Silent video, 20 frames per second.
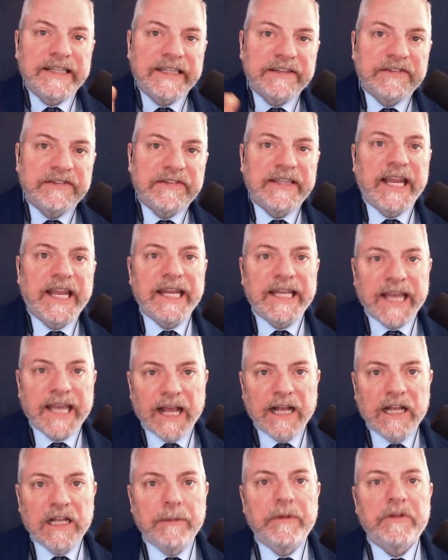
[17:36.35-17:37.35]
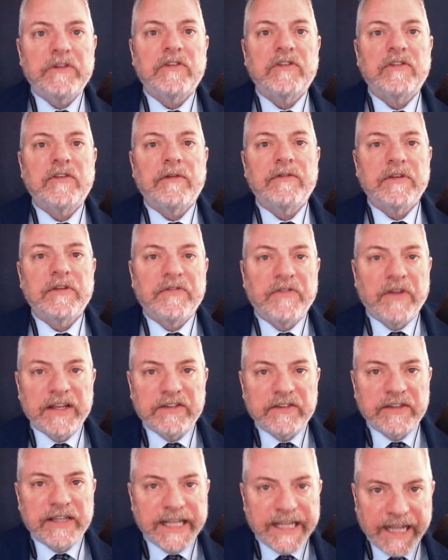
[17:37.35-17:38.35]
distinct elements of self
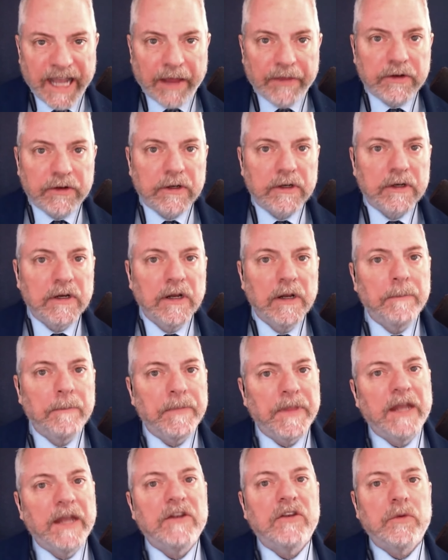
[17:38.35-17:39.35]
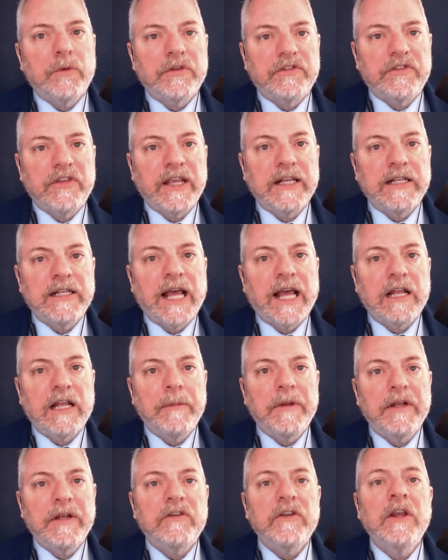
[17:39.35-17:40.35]
defense together into a single
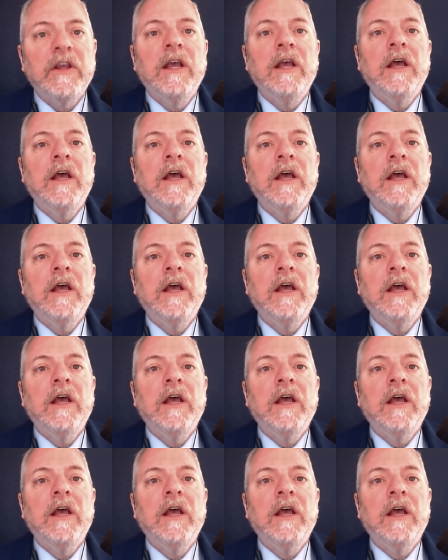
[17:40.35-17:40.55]
element.